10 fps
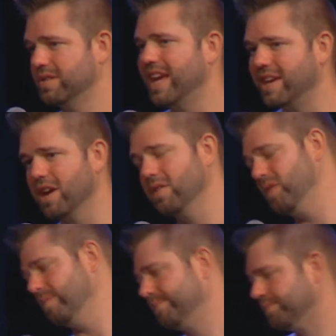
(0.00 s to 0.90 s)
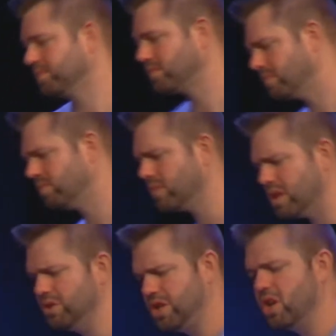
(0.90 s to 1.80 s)
Take care of them.
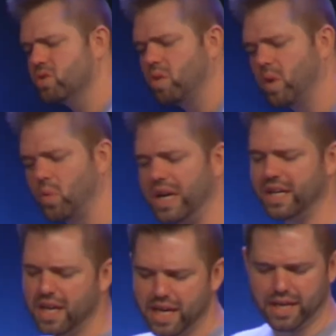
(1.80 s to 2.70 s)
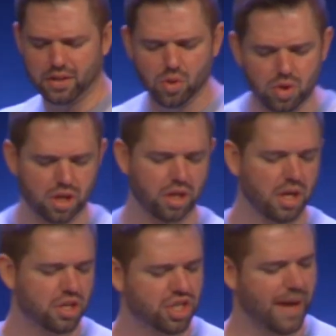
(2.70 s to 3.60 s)
So here's what we read in Luke
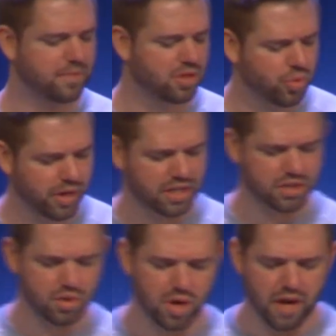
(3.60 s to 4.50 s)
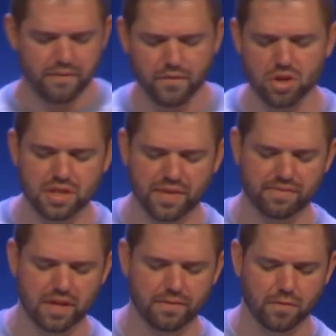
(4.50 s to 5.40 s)
chapter twenty-two, verse
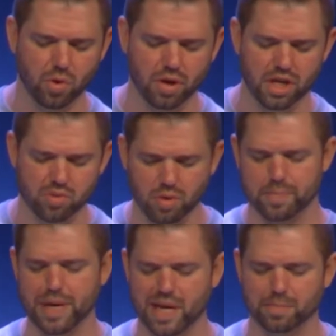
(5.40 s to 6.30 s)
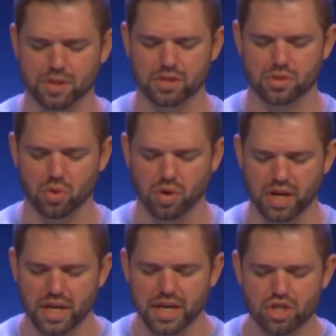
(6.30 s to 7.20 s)
fifty-four. Here's where we pick up the
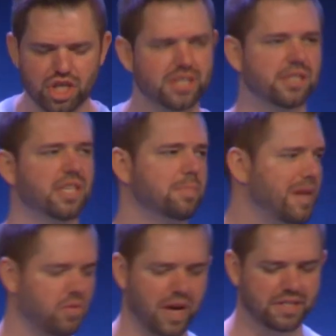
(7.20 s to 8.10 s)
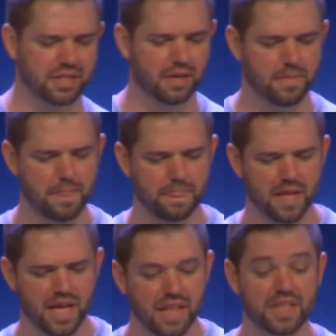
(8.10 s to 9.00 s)
story. Jesus has been arrested.
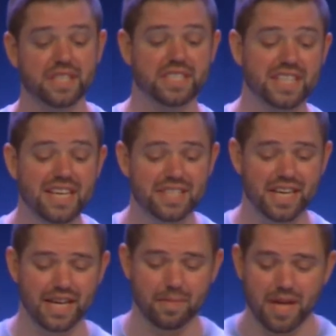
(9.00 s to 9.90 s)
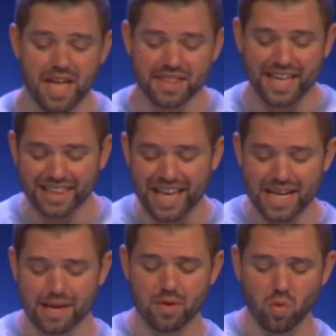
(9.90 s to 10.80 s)
Then seizing him, they
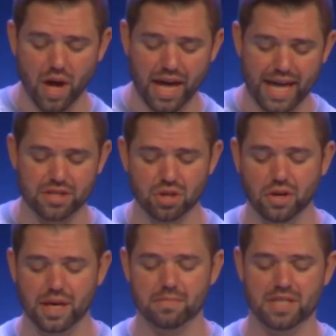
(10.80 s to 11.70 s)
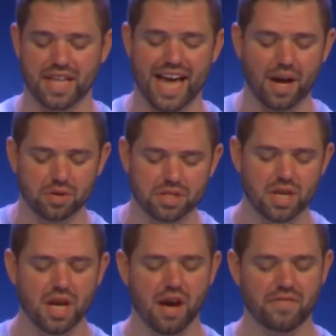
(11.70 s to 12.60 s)
led him away and took him to the
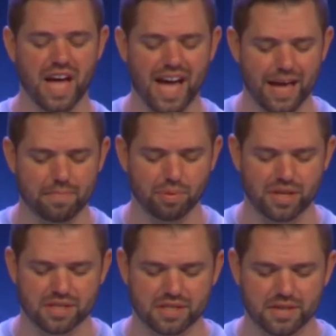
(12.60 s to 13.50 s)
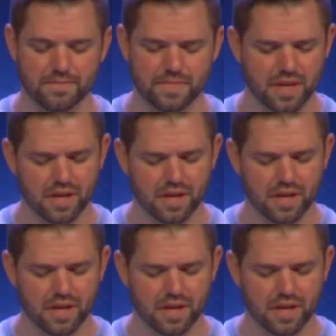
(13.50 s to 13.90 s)
house of the high priest.